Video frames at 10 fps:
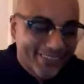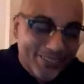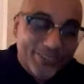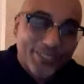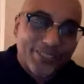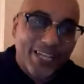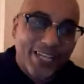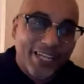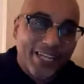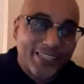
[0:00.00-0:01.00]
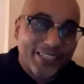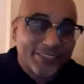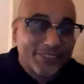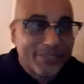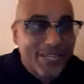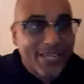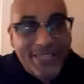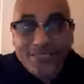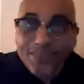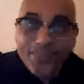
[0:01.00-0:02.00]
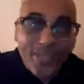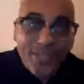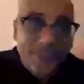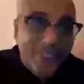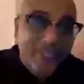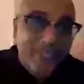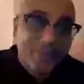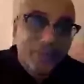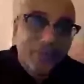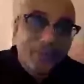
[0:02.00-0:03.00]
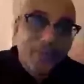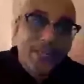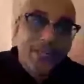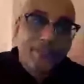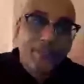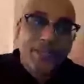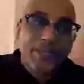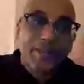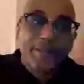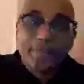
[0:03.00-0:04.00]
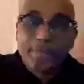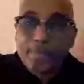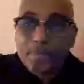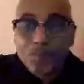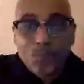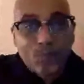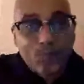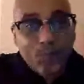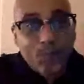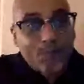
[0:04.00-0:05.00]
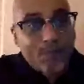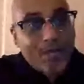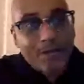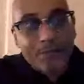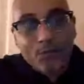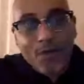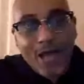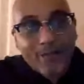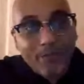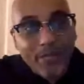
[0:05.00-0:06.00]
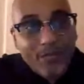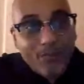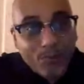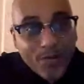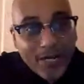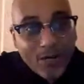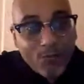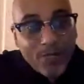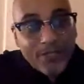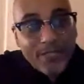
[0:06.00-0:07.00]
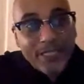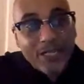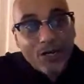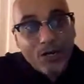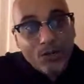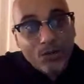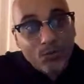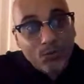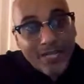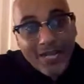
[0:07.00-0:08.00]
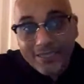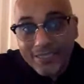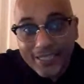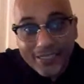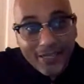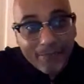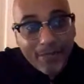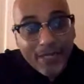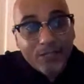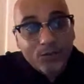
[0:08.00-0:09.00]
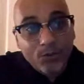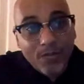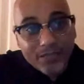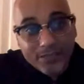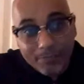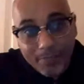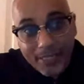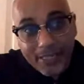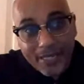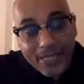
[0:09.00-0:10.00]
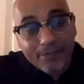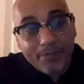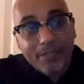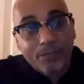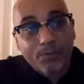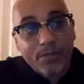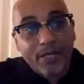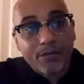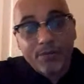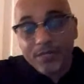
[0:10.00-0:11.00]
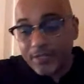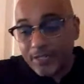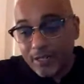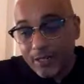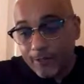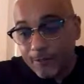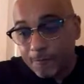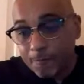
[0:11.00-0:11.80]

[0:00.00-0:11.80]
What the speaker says: All of you guys gotta stand up, be a man, man. Now, you got to be the breadwinner in the home. You got to take that back. You, as the man, got to be the breadwinner in the home.